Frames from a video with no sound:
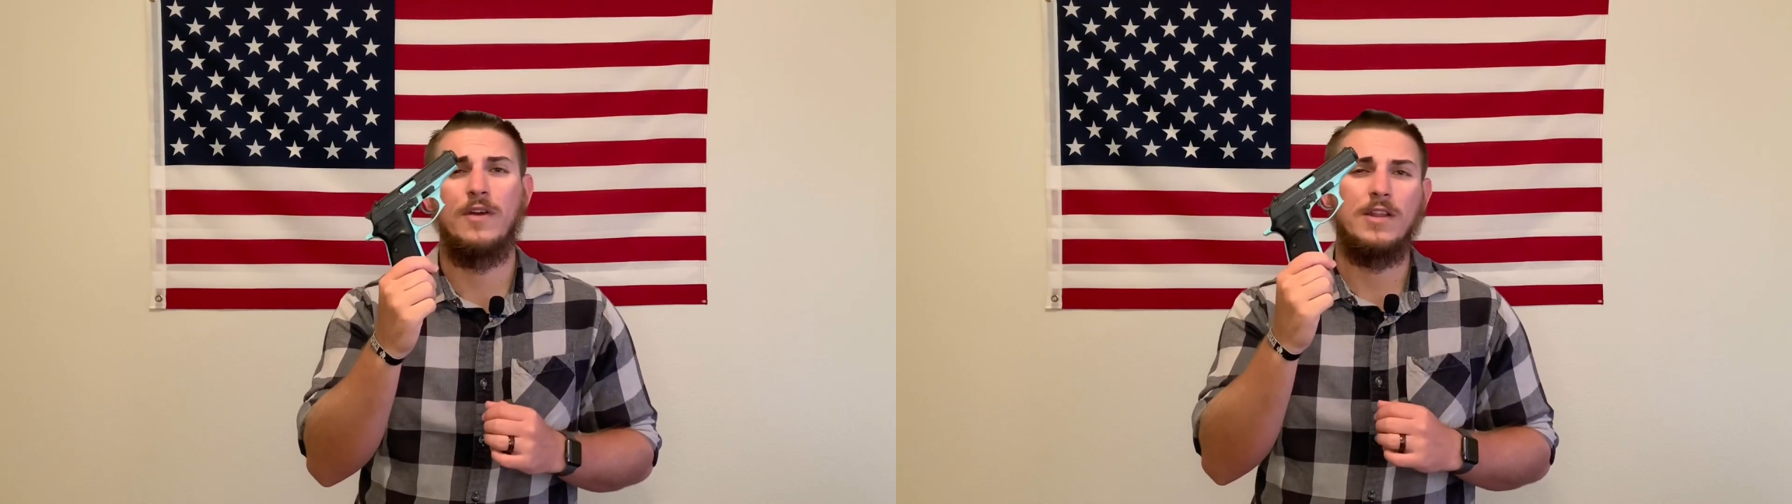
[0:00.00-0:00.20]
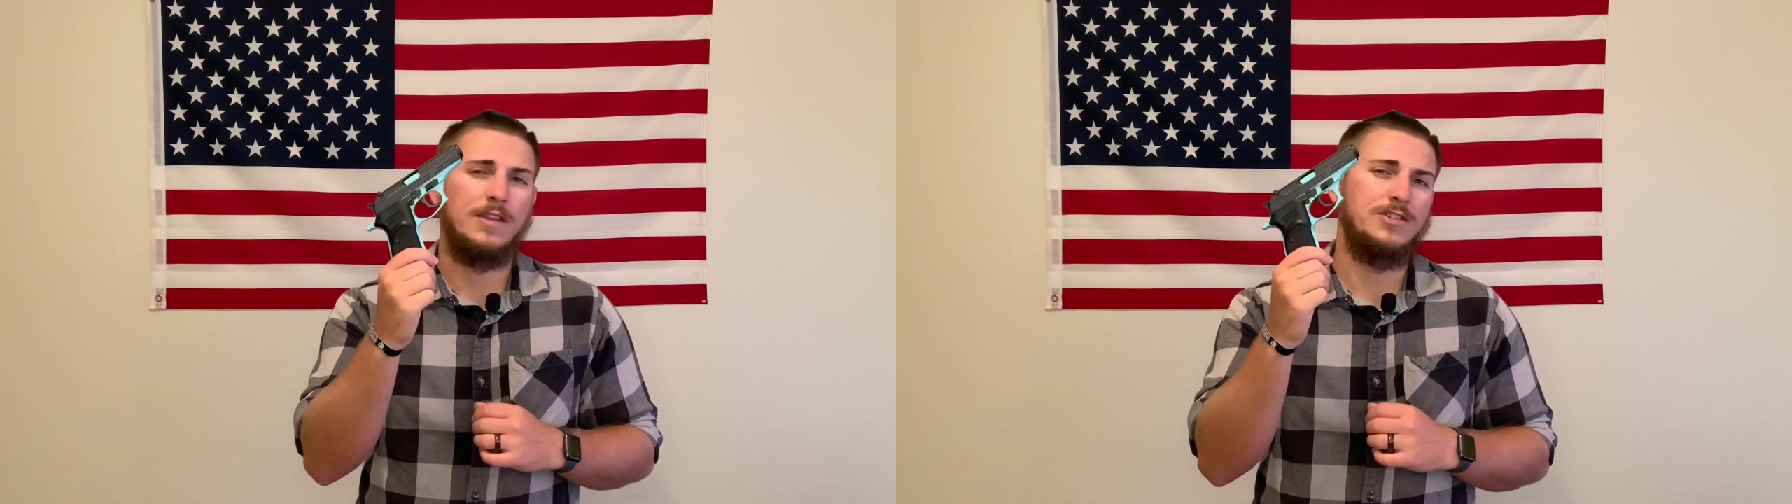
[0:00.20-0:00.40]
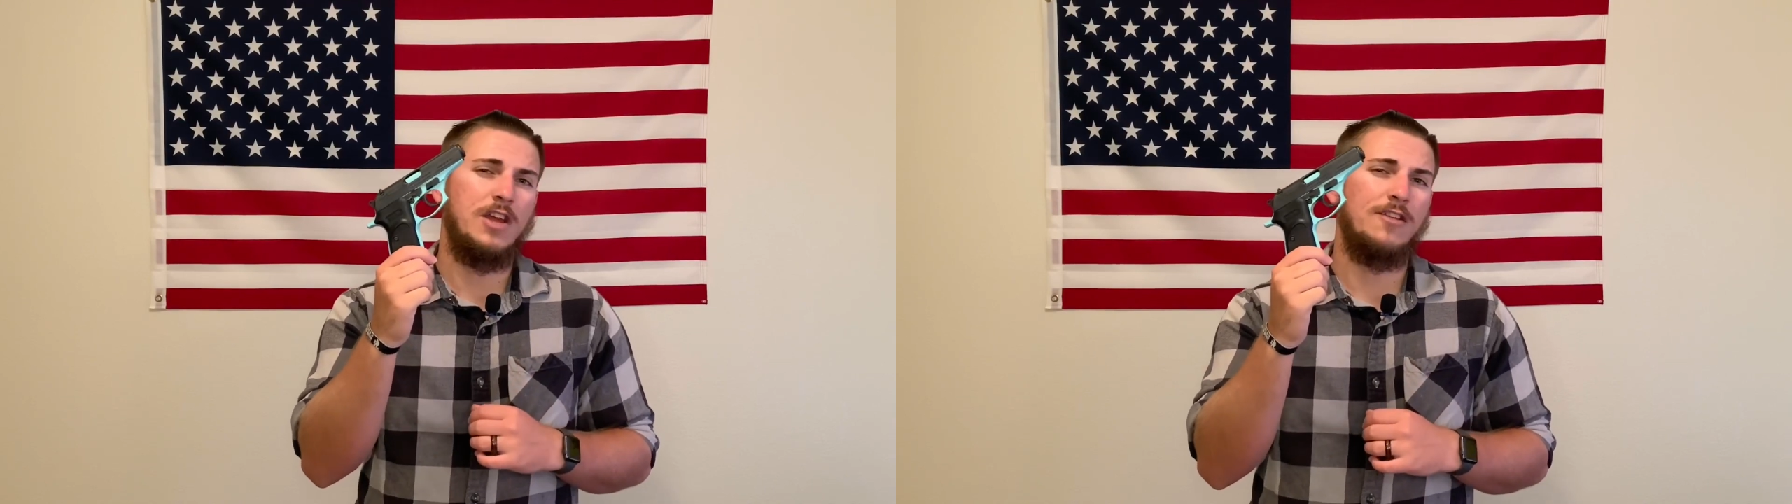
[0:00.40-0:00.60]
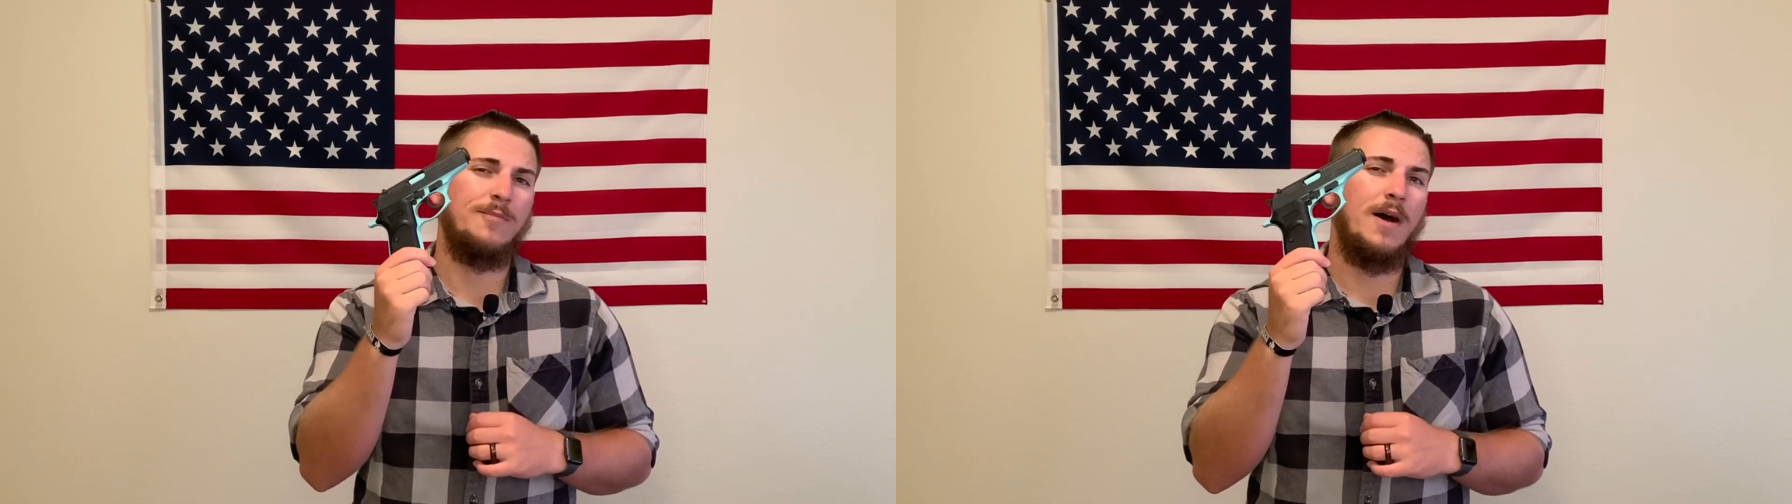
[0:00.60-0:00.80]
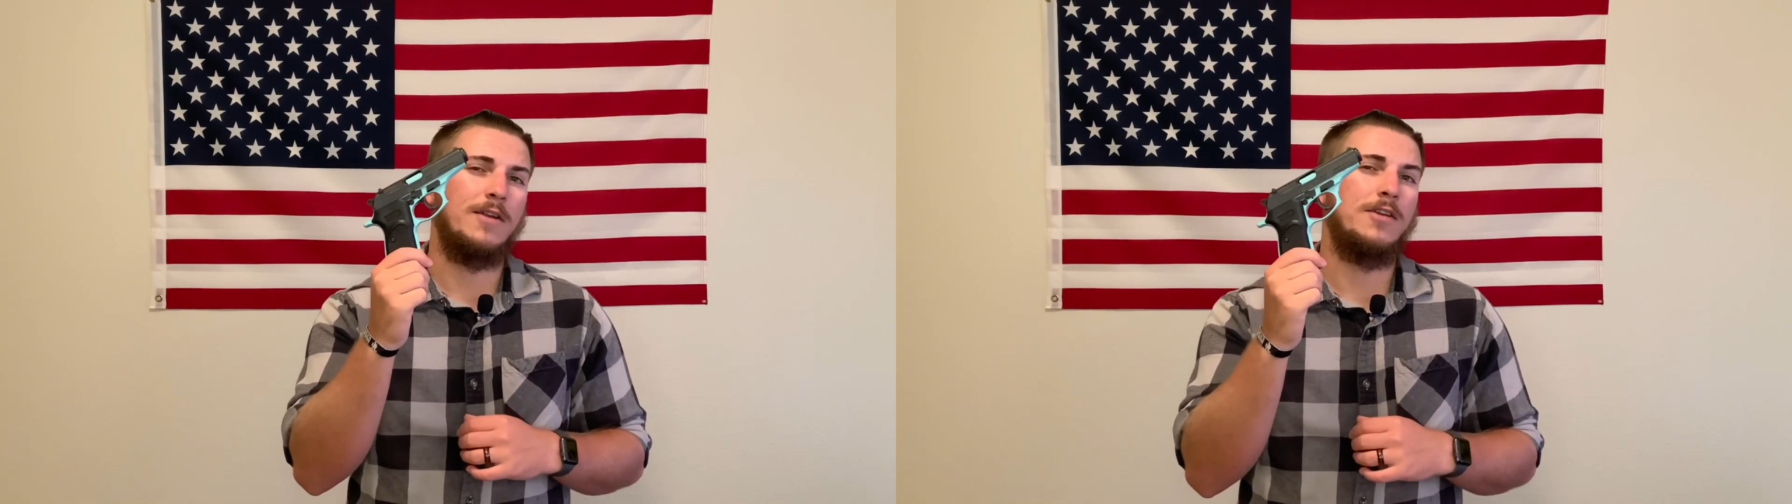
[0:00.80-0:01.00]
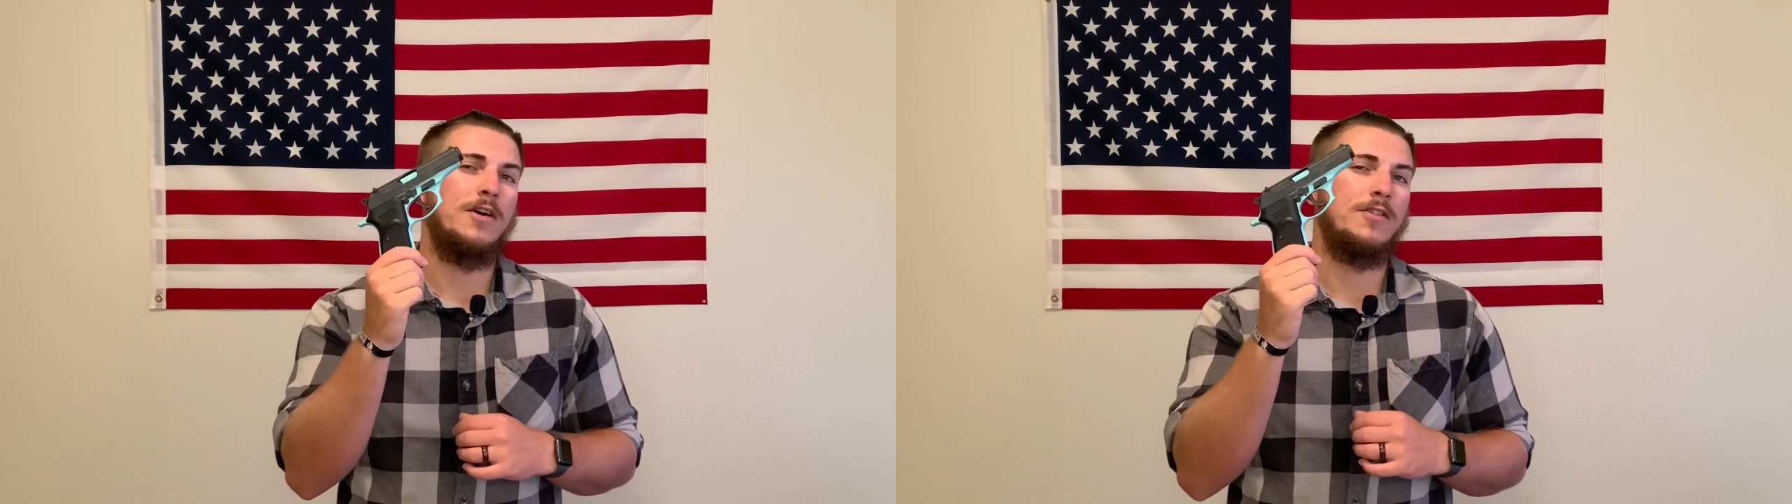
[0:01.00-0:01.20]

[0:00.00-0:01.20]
the James Bond gun,